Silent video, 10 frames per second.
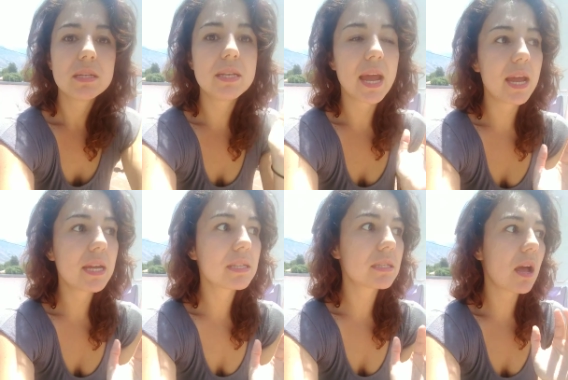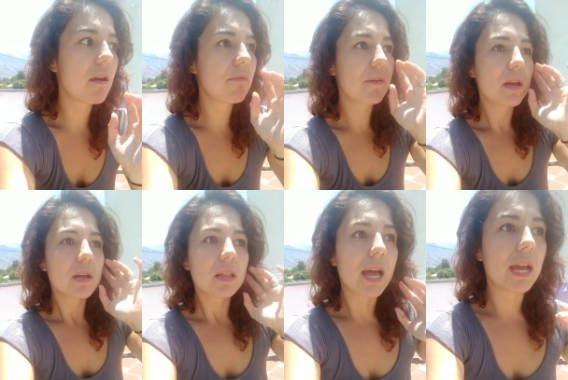days of
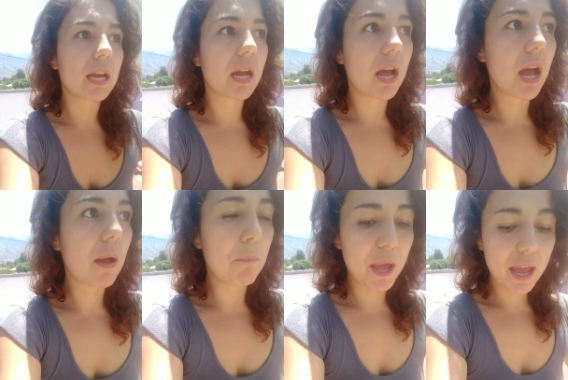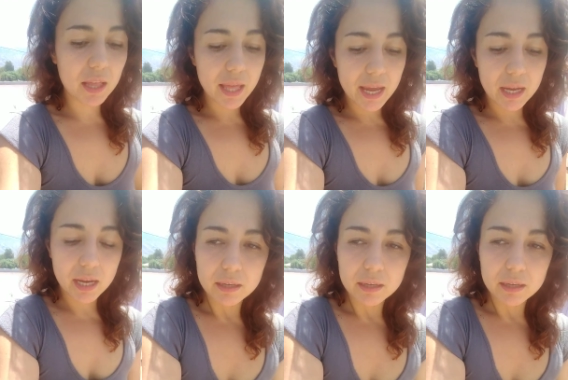like a big, like,